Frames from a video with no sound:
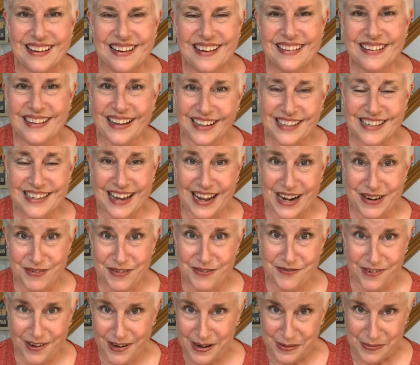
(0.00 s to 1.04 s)
That's kind of a
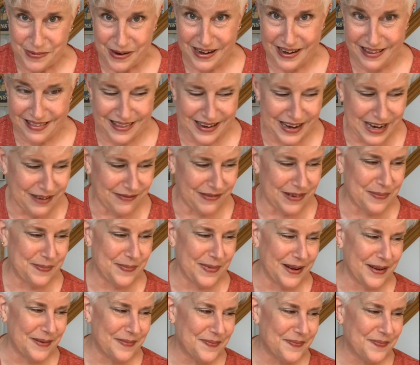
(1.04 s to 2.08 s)
funny way to think of it.
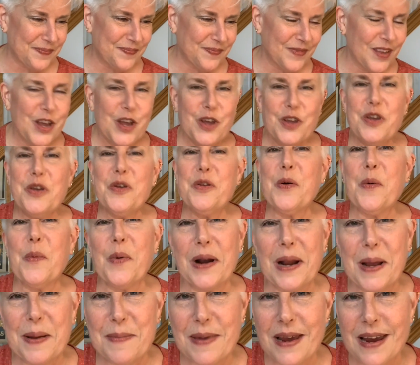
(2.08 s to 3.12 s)
But you know what
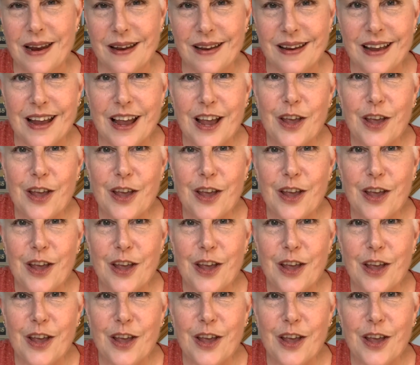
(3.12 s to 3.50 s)
I mean.